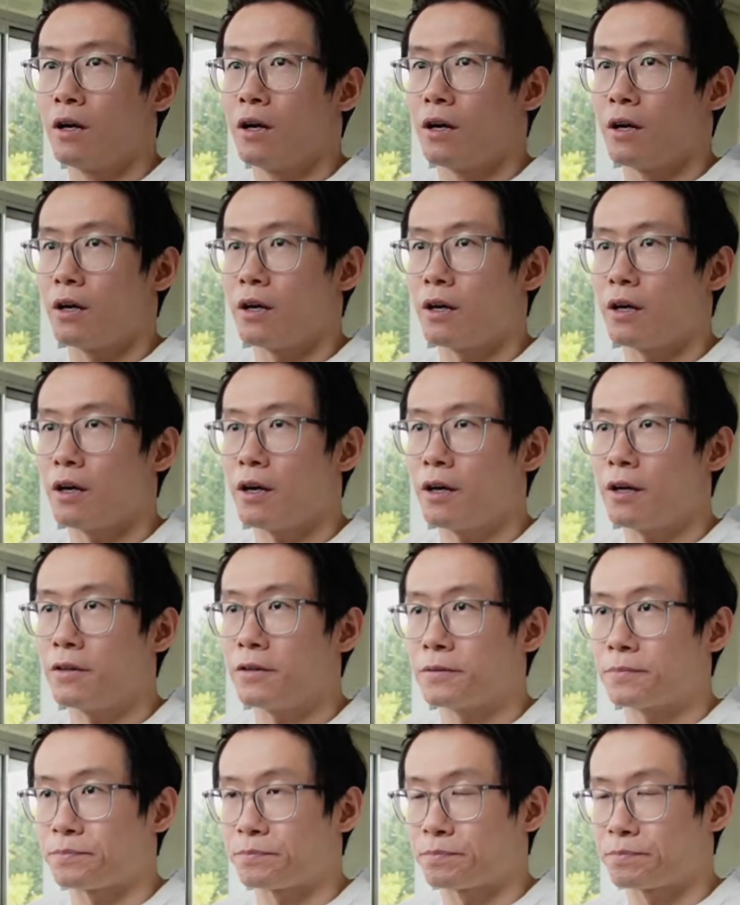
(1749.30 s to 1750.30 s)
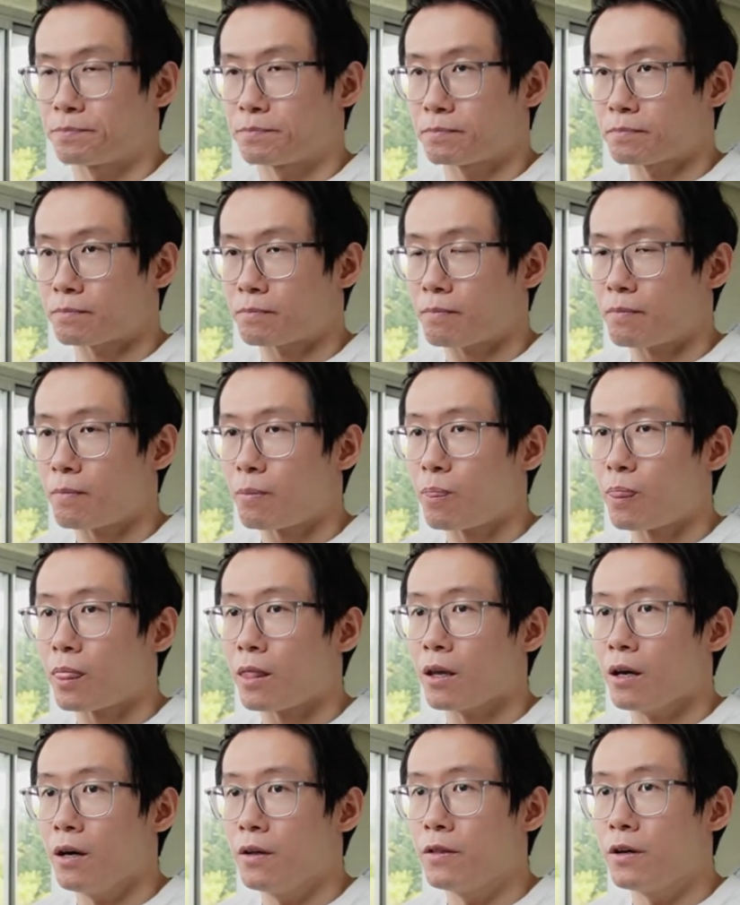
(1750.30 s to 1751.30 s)
And
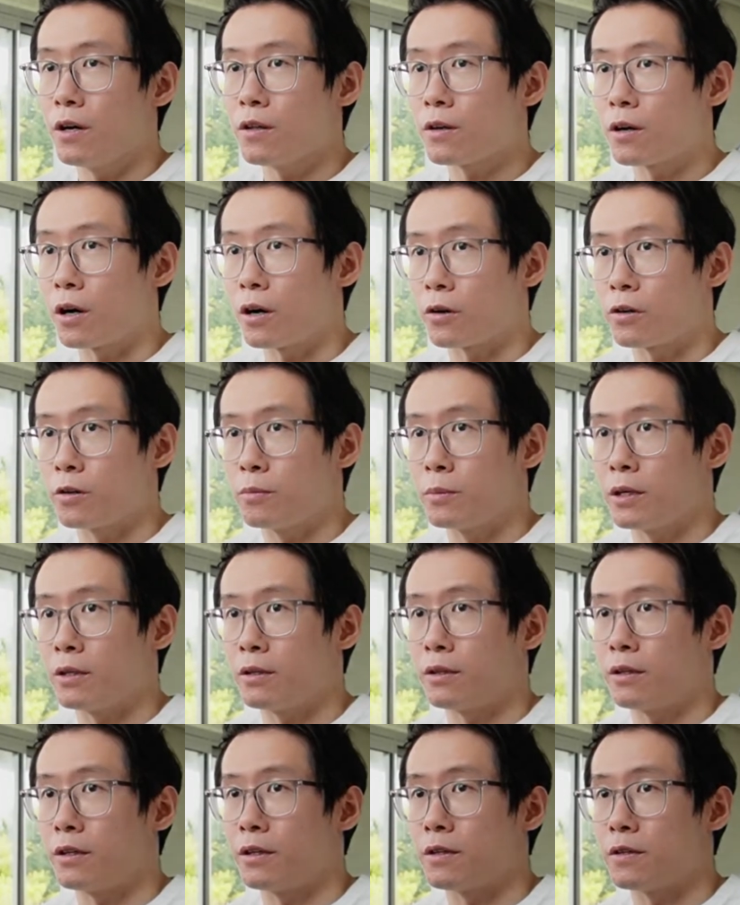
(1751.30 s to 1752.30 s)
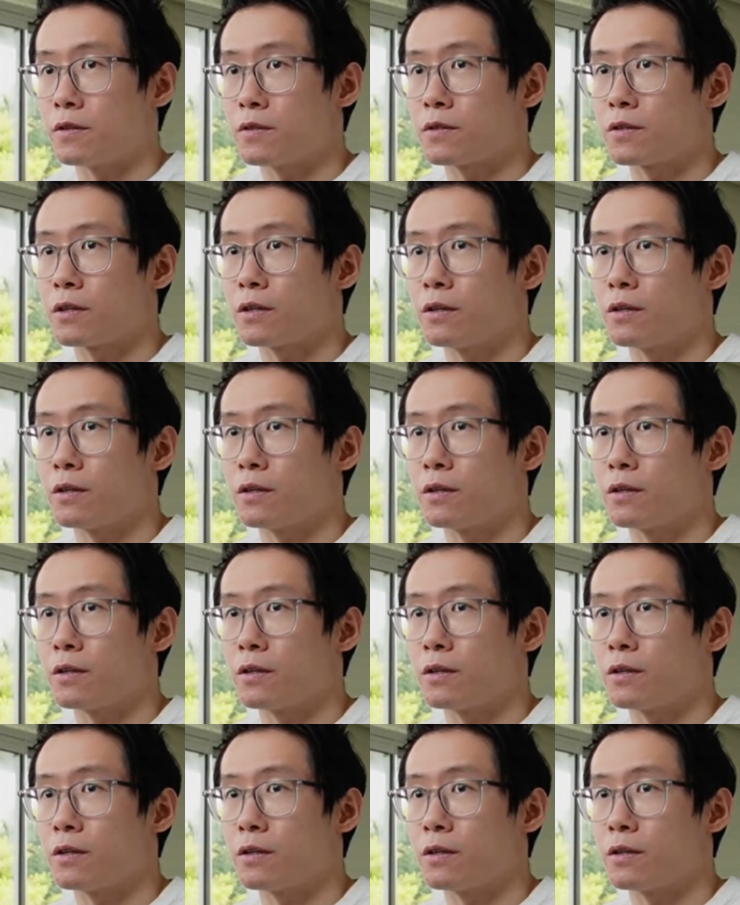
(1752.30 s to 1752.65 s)
another argument is,